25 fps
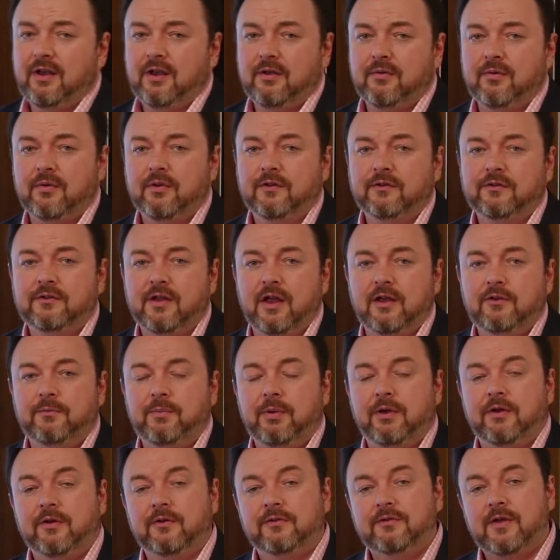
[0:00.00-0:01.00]
in real estate is
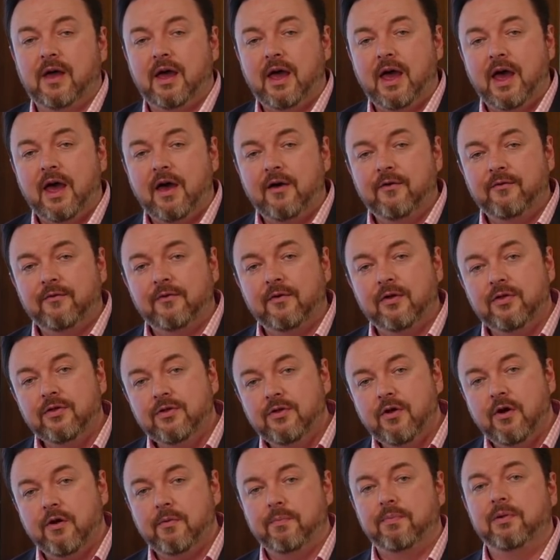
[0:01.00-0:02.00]
because they have
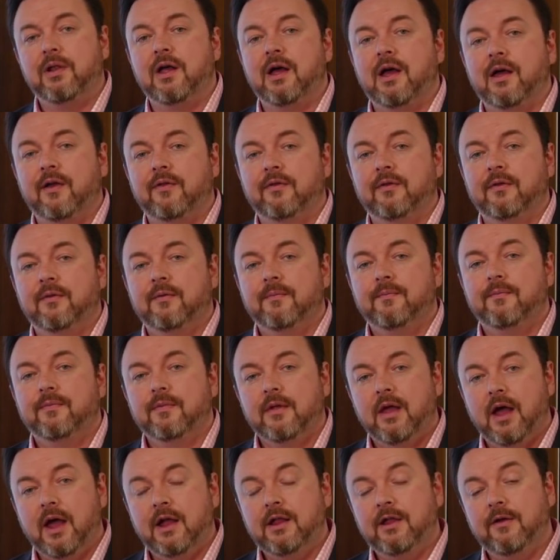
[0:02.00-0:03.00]
no plan.
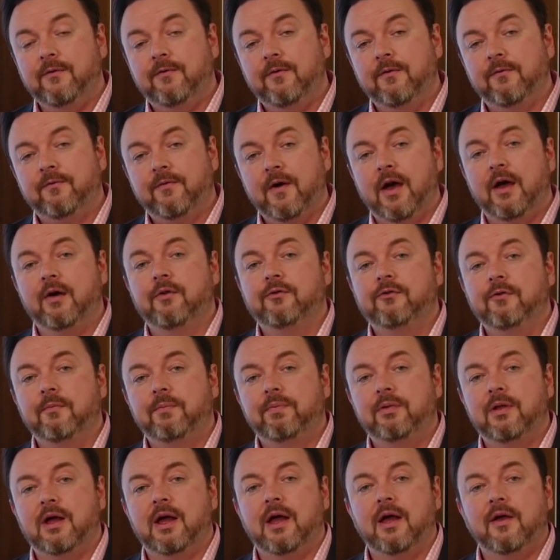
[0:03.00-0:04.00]
And if you fail to
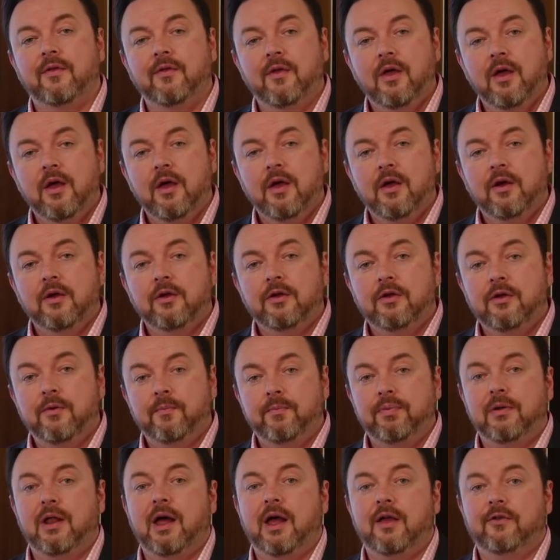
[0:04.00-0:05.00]
plan, you
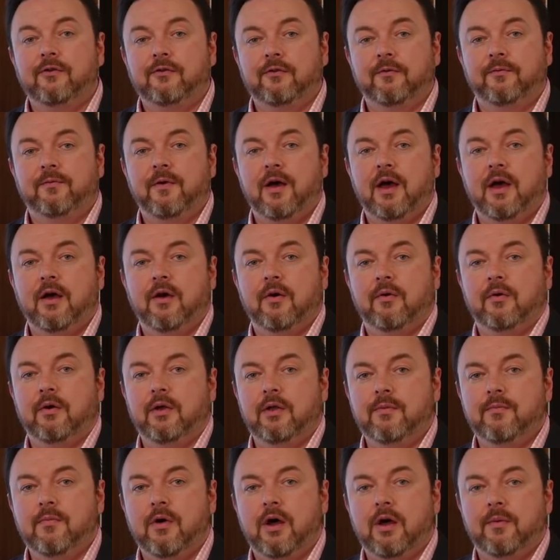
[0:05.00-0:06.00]
plan to fail,
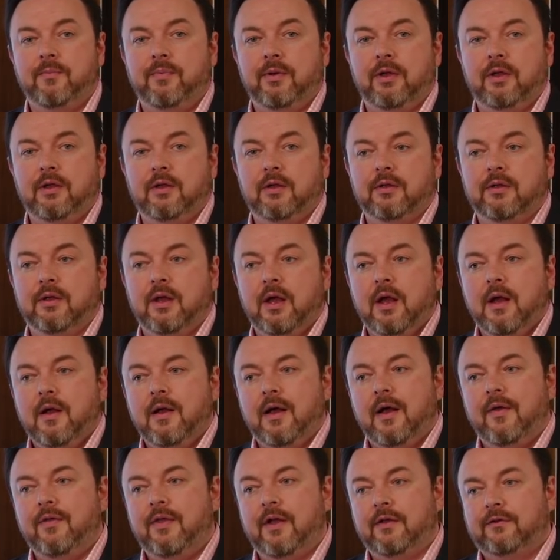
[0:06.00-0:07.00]
in my opinion.
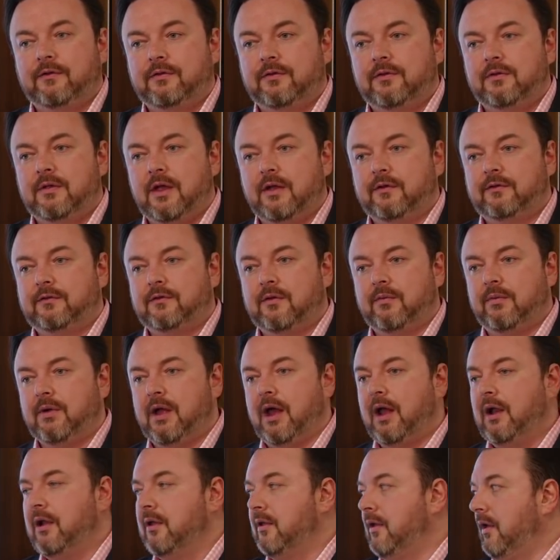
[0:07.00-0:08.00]
And that's the
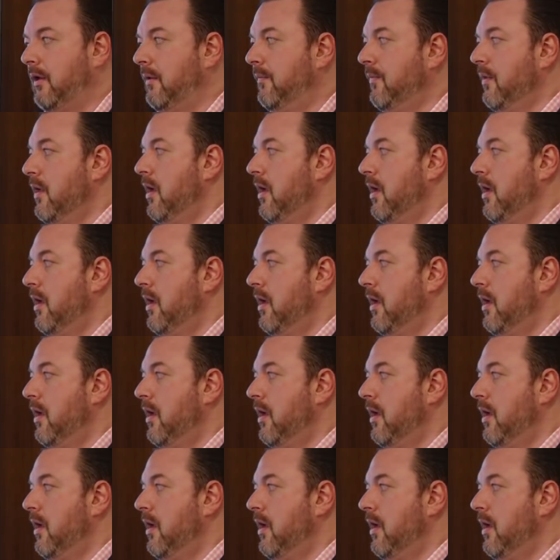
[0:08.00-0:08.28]
reality.